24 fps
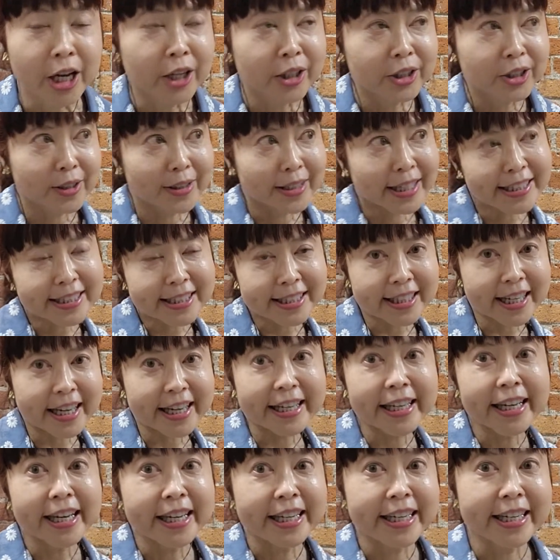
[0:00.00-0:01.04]
So let's
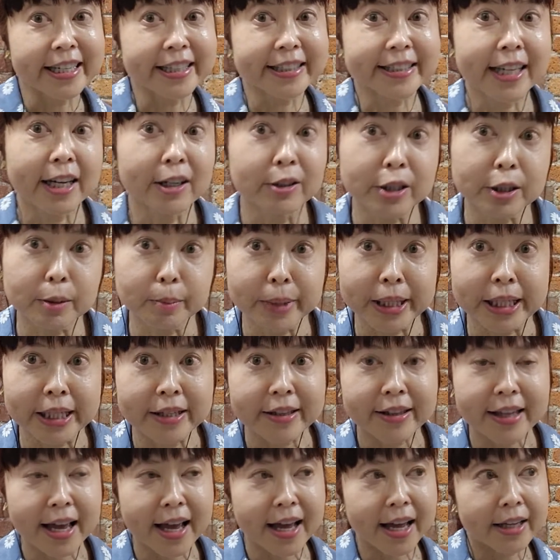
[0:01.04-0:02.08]
say he tells me
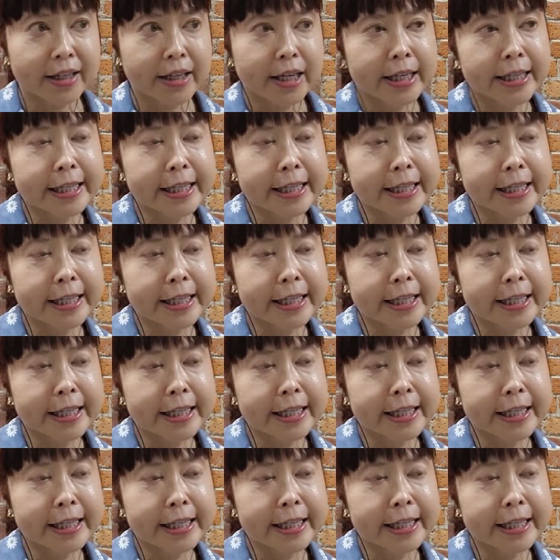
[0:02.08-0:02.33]
that